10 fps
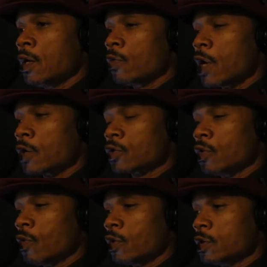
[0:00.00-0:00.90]
We also
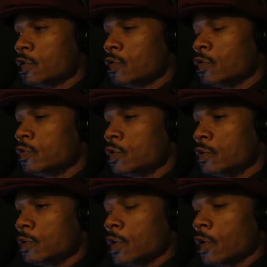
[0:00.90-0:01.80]
want to,
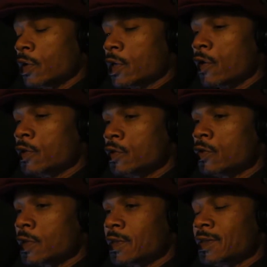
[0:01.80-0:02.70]
encourage you
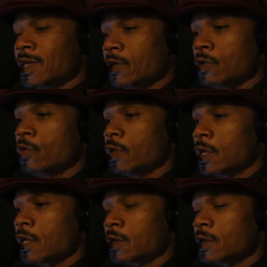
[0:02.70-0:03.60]
to continue with
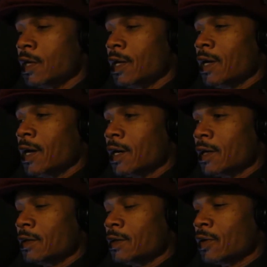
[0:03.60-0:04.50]
us,
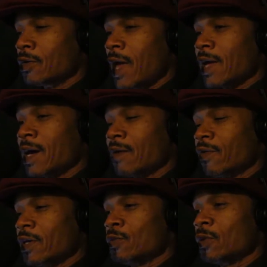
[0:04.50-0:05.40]
like our
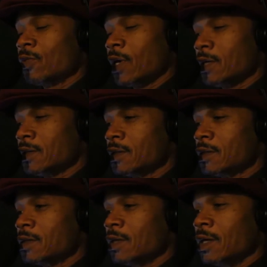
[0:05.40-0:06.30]
Facebook pages,